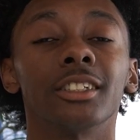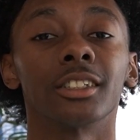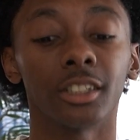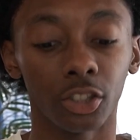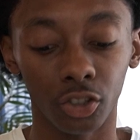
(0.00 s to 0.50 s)
It's
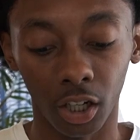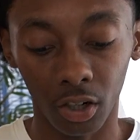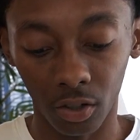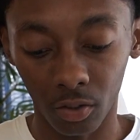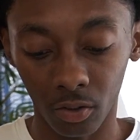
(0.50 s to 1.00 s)
cause I tried it
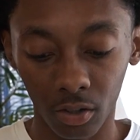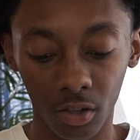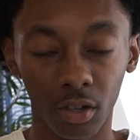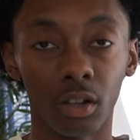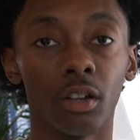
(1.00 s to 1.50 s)
on.
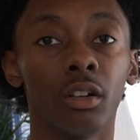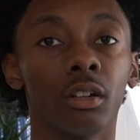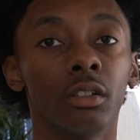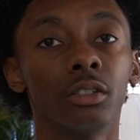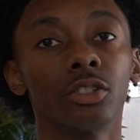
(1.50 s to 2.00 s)

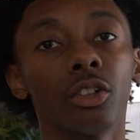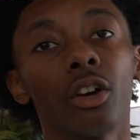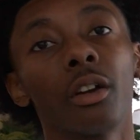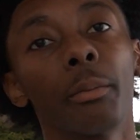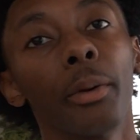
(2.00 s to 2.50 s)
Show
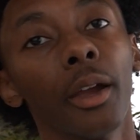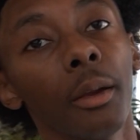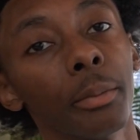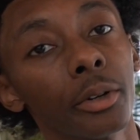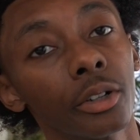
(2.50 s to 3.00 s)
y'all the
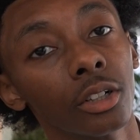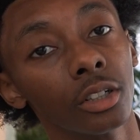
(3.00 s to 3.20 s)
paper.